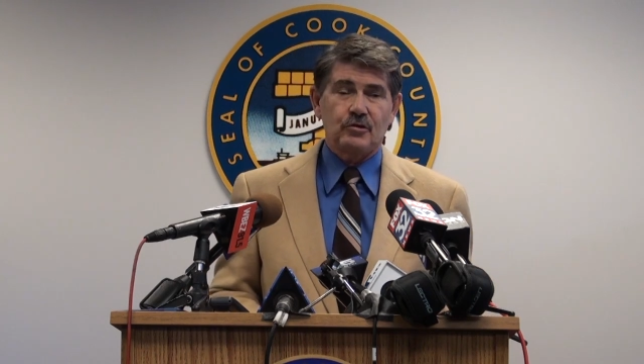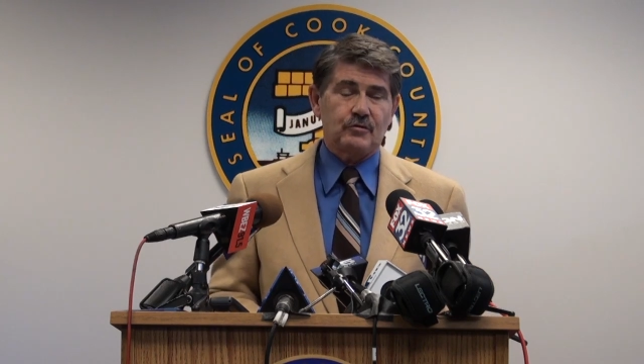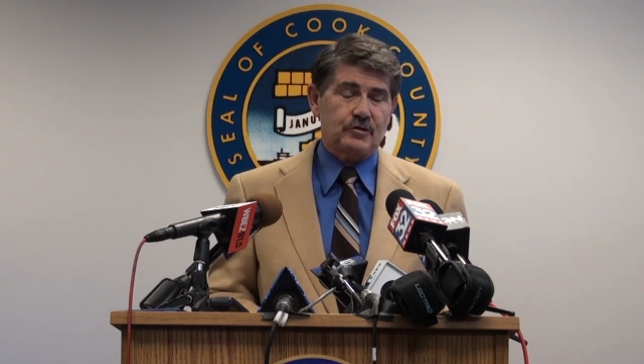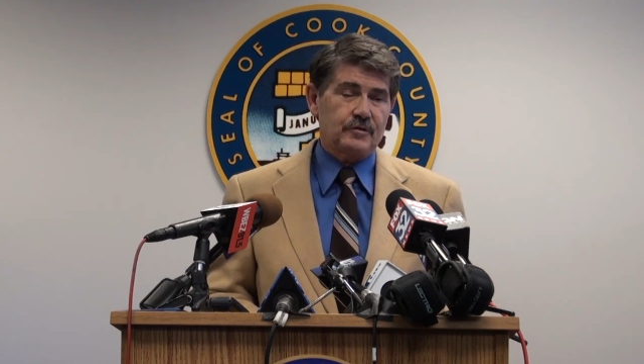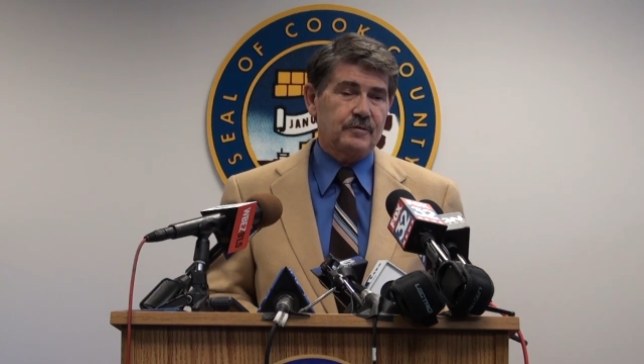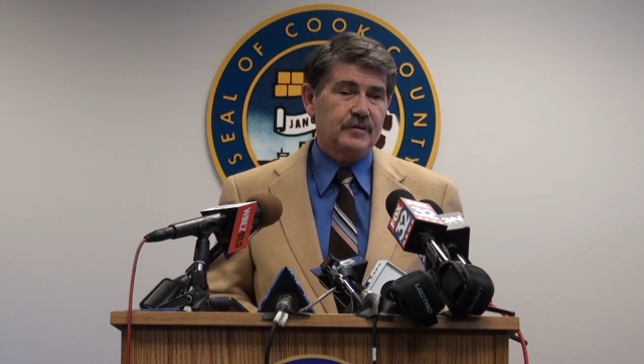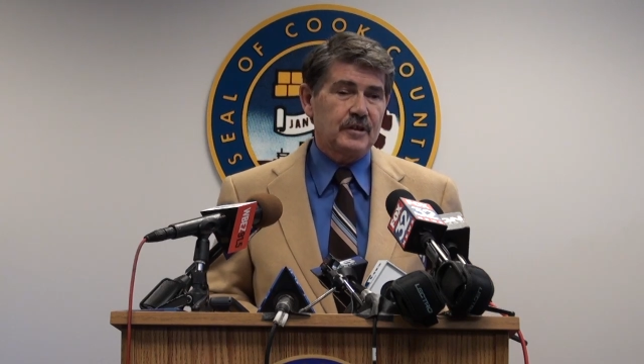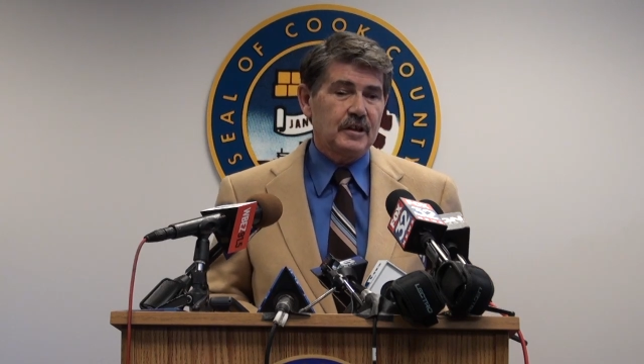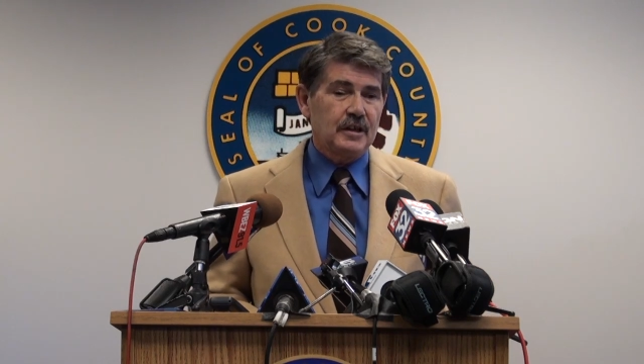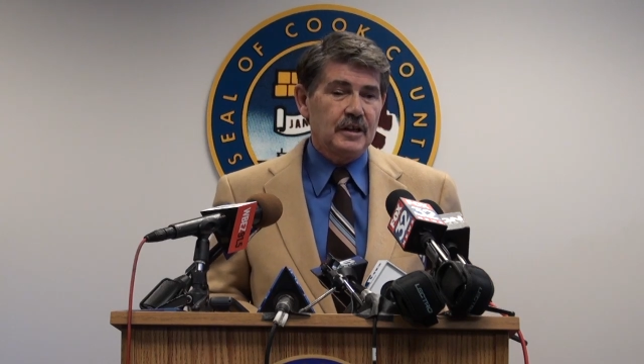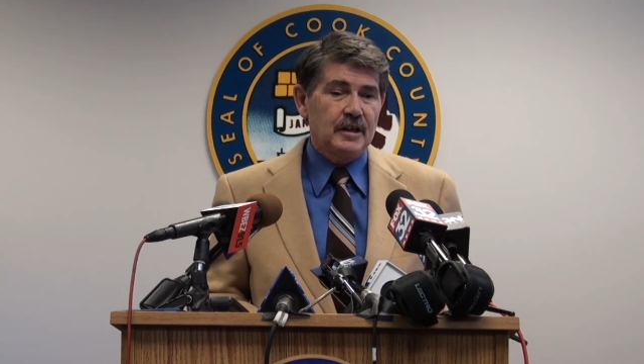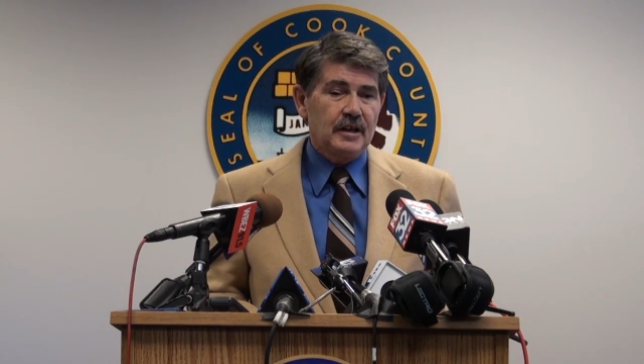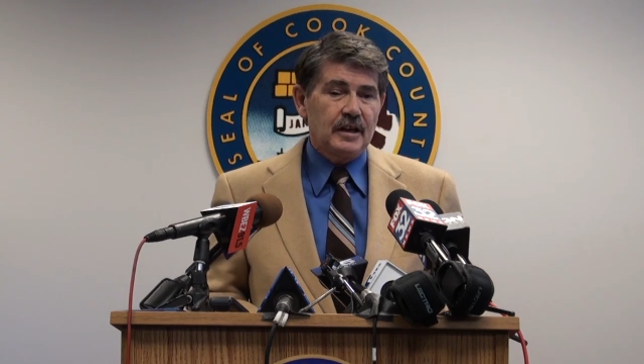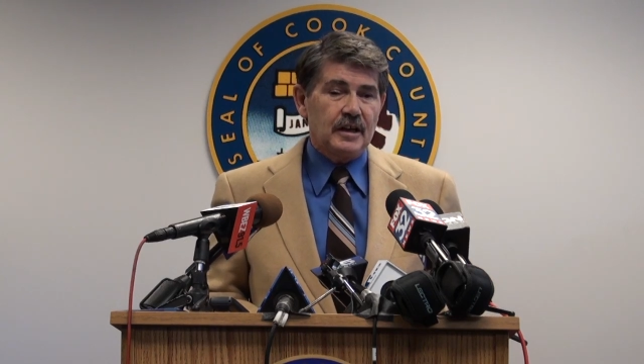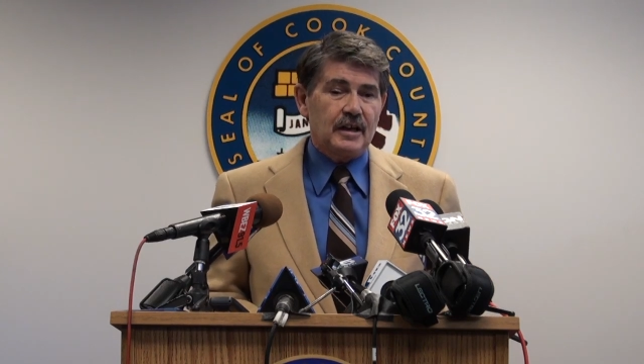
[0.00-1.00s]
over.
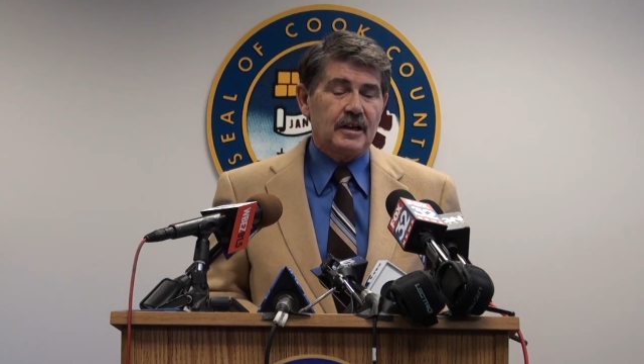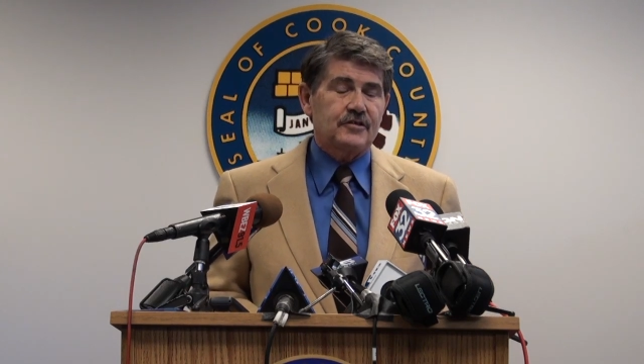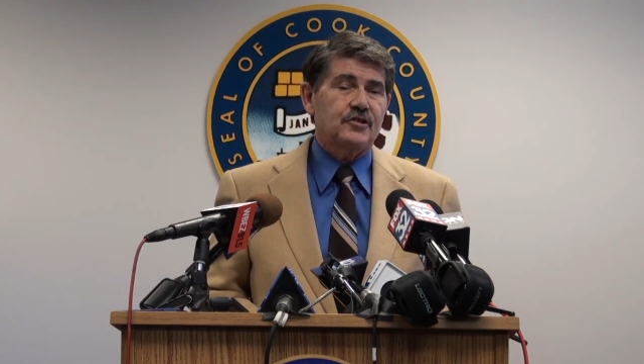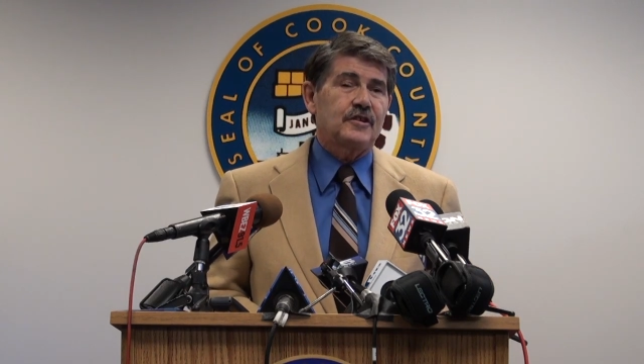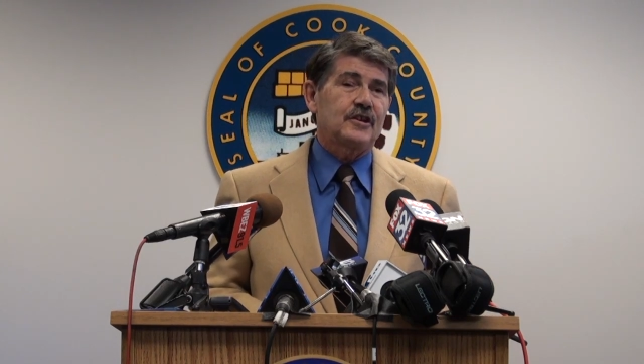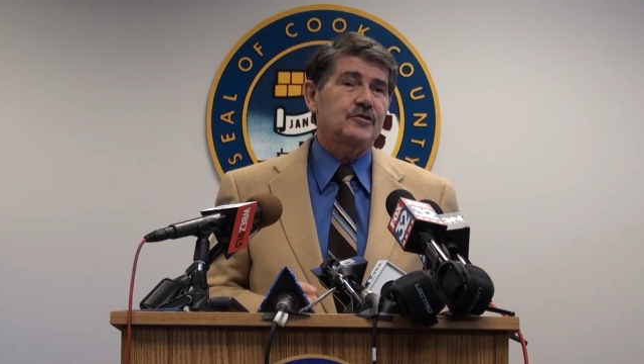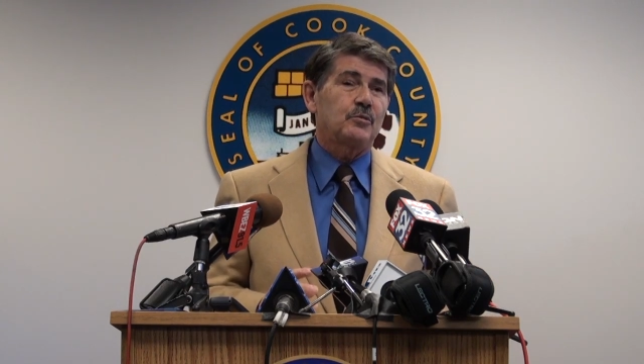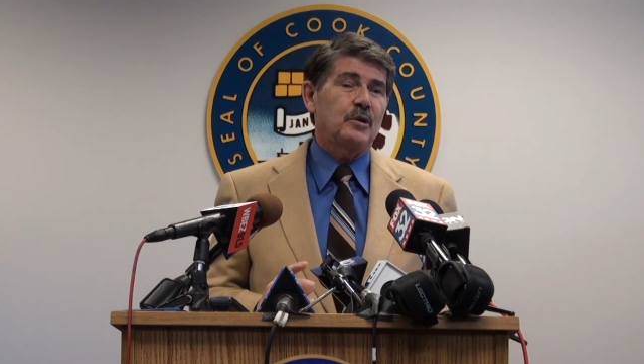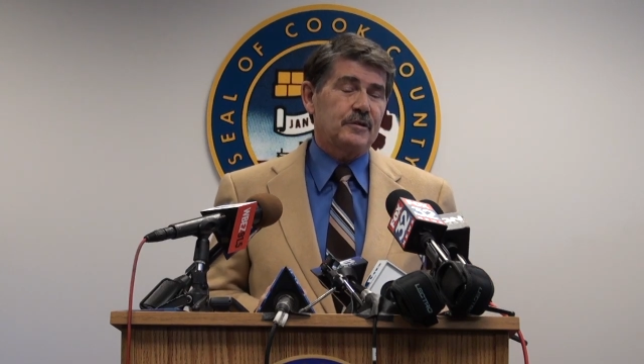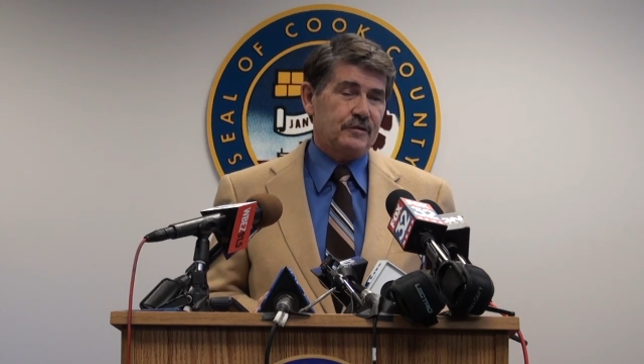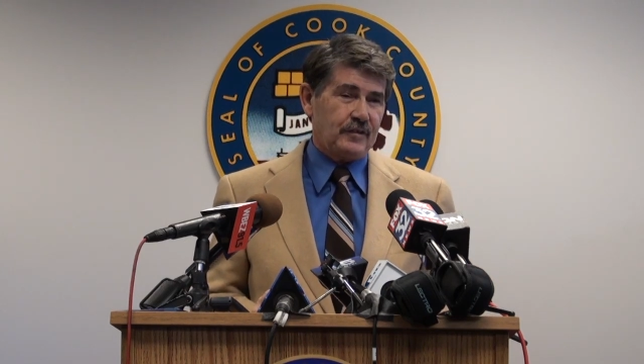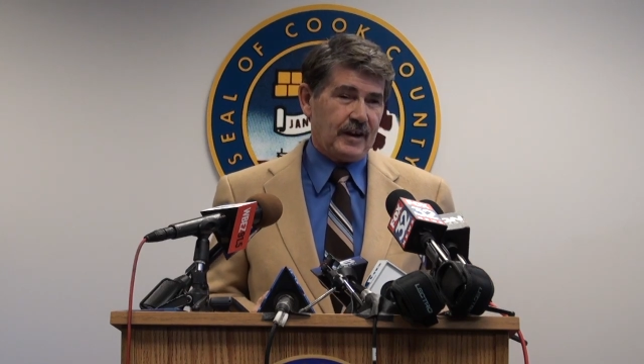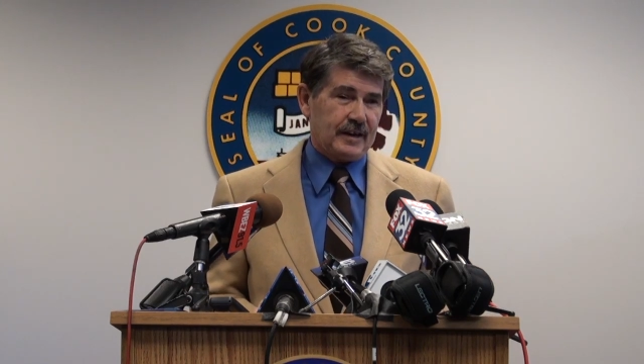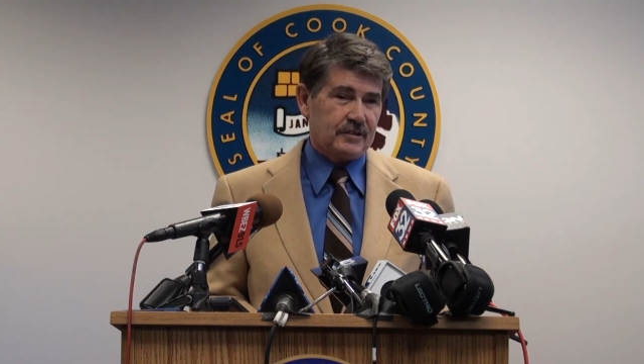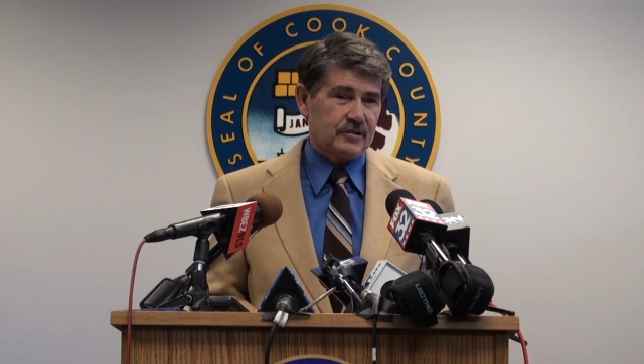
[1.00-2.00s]
So that's one
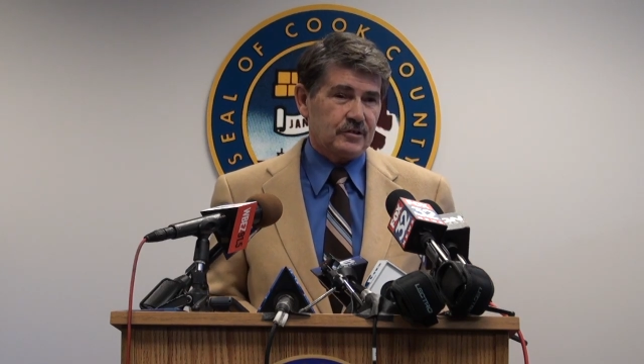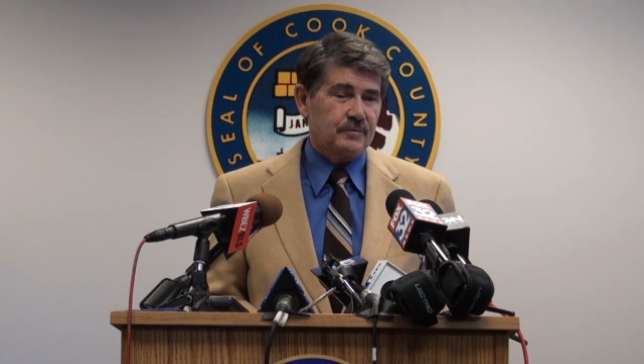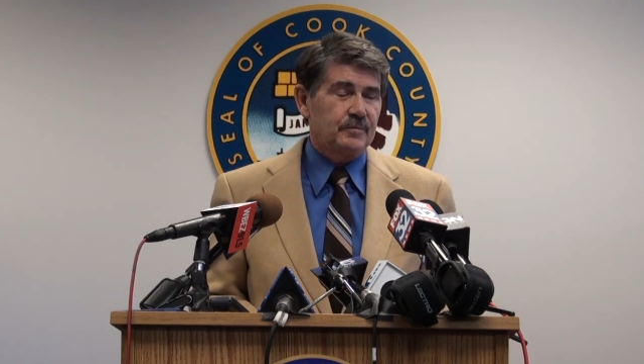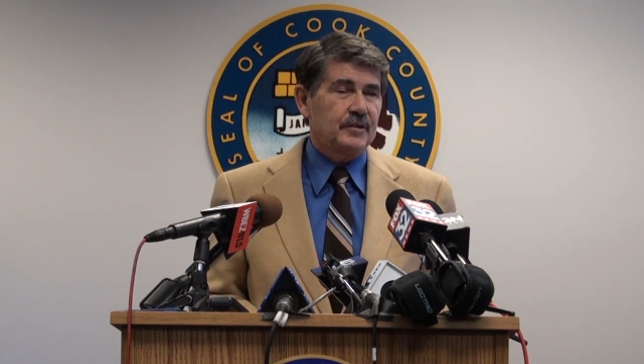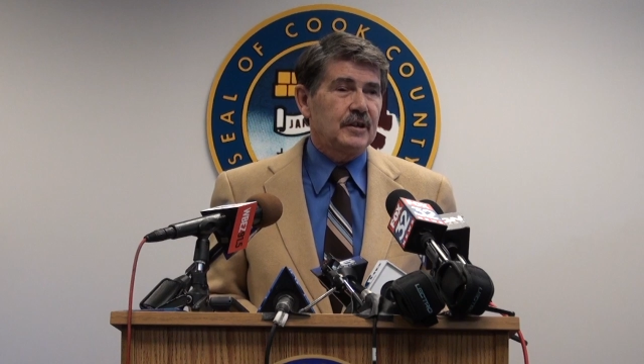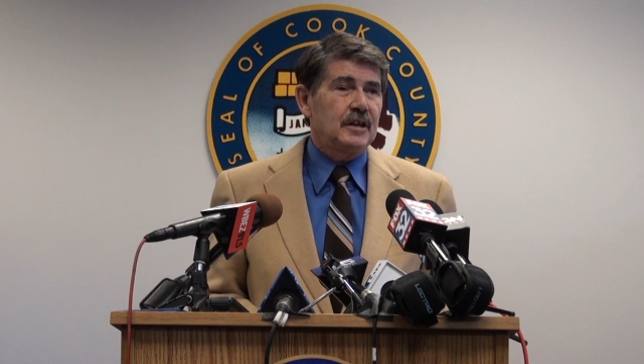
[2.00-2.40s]
factor.